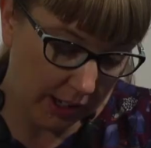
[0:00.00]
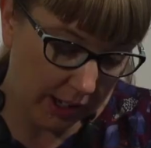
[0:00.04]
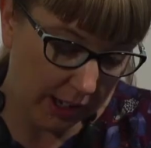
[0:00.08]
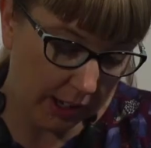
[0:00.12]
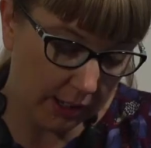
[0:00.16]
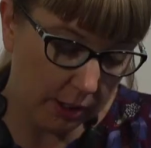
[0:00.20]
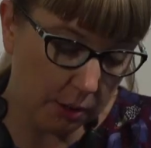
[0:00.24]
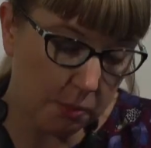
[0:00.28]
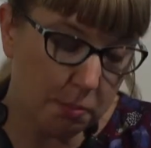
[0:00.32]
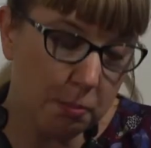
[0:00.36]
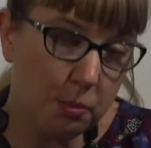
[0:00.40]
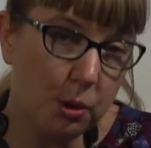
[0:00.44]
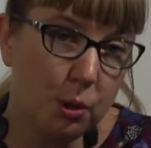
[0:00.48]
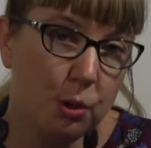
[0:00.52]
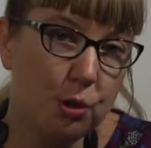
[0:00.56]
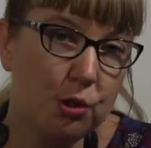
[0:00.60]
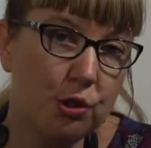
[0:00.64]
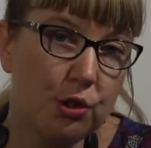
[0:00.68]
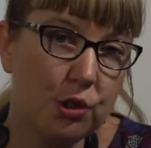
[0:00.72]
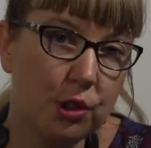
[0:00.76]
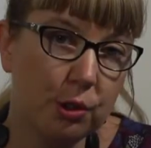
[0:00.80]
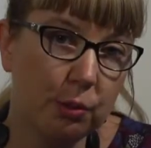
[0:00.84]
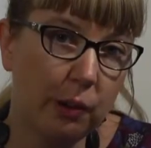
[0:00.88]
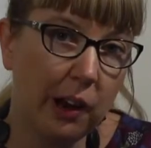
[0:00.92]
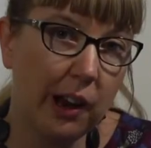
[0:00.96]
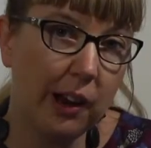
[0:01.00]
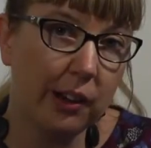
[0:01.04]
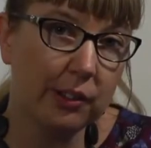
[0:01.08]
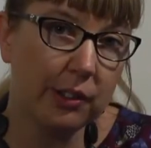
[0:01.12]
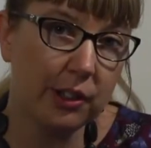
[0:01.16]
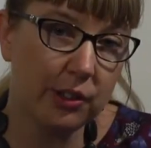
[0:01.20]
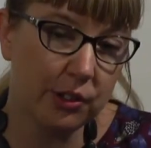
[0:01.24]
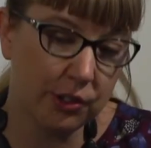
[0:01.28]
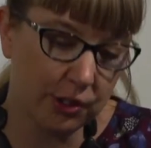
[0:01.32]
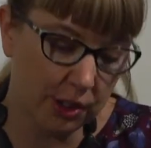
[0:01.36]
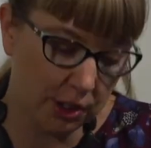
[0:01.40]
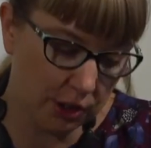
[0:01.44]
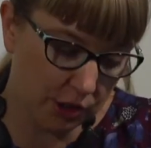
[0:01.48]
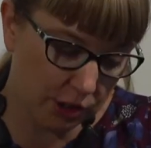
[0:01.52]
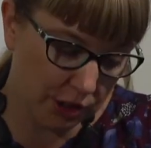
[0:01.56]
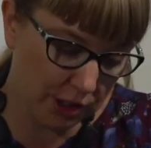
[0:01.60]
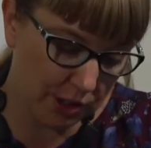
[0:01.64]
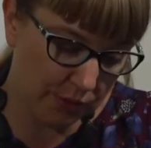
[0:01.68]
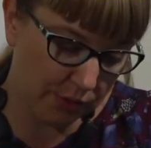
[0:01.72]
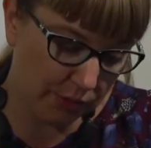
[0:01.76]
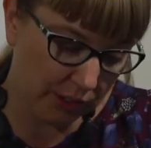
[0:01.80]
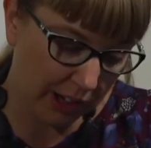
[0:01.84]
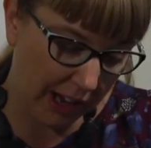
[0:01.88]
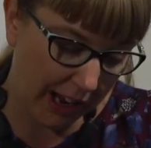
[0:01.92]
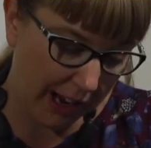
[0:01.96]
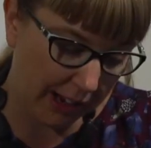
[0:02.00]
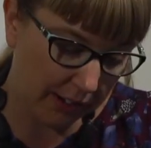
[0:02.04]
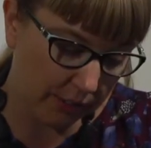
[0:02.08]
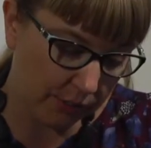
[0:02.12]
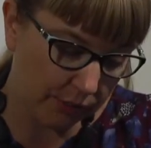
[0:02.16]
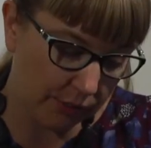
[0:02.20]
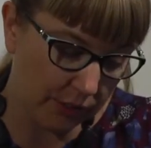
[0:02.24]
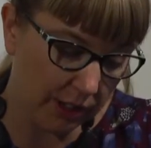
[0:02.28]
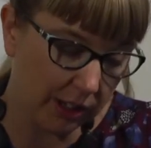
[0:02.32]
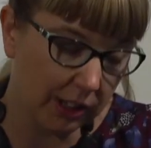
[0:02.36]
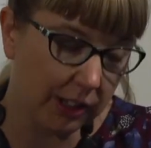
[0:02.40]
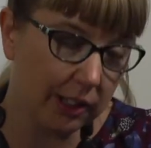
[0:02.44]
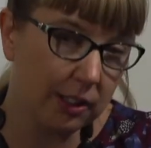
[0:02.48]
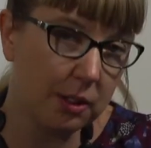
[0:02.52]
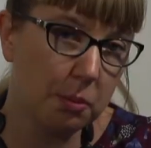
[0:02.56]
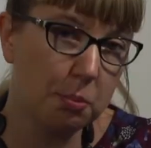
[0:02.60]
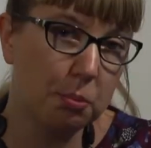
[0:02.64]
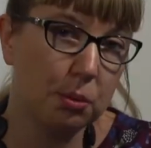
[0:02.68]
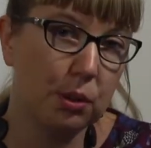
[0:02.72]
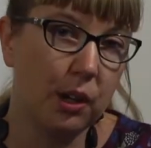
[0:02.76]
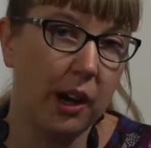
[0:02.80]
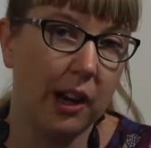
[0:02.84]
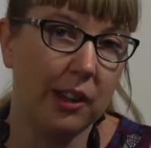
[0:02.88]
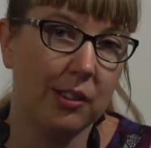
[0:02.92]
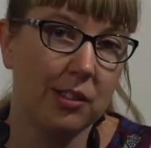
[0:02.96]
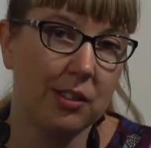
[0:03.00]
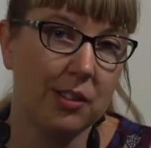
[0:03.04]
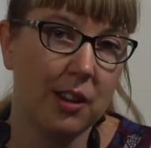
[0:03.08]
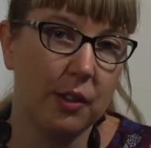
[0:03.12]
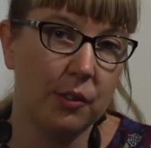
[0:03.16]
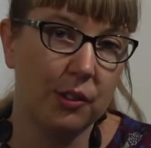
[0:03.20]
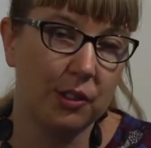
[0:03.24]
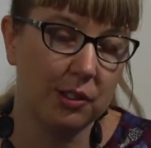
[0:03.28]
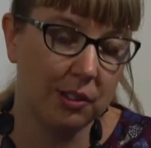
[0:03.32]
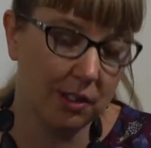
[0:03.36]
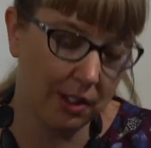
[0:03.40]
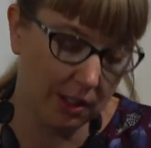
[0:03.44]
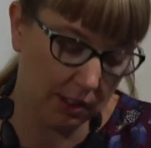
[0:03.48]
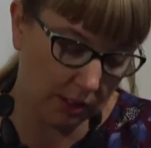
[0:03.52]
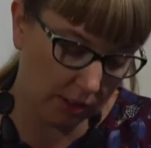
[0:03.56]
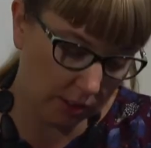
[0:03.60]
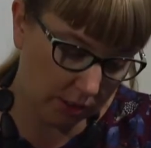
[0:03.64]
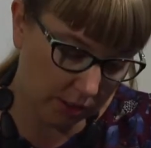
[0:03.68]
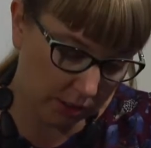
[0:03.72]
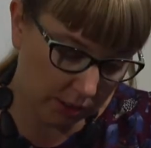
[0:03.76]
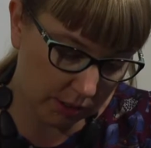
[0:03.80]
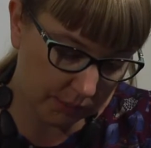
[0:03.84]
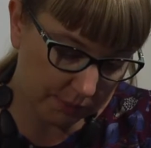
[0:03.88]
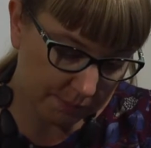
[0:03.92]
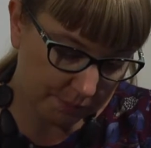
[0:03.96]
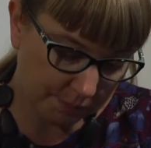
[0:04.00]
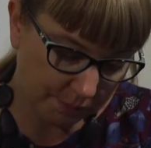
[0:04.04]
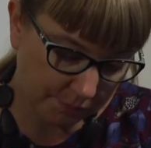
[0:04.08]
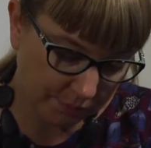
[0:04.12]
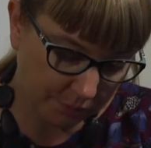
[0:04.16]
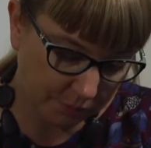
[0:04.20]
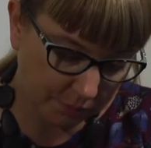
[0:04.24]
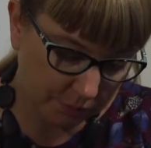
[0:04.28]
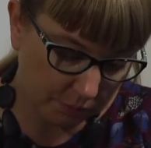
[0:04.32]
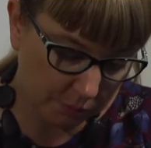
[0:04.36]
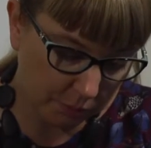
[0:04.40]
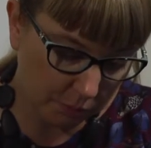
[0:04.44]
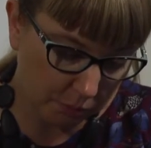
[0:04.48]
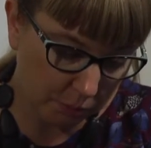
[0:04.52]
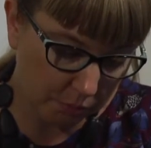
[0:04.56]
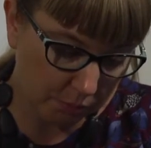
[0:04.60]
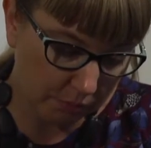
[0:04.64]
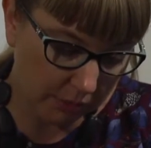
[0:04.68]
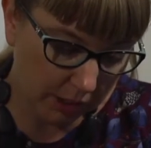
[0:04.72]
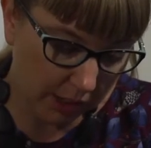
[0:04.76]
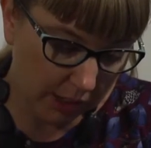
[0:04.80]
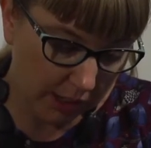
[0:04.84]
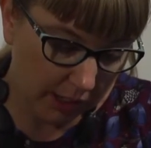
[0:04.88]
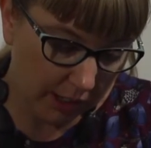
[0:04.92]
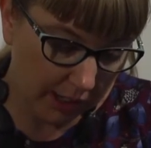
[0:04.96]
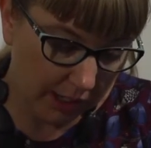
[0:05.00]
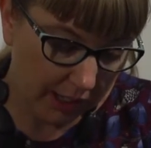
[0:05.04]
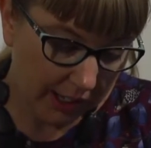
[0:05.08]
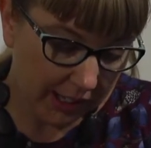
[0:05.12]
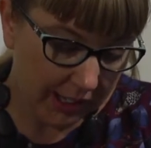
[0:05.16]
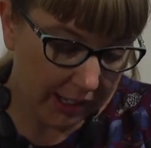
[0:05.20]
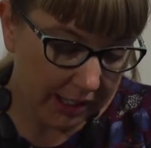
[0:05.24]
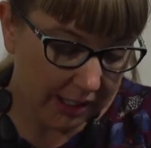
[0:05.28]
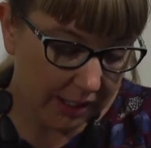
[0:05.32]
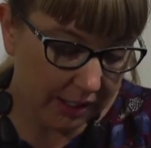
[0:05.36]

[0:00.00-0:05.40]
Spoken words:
and had mooched around his dingy flat feeling depressed ever since. He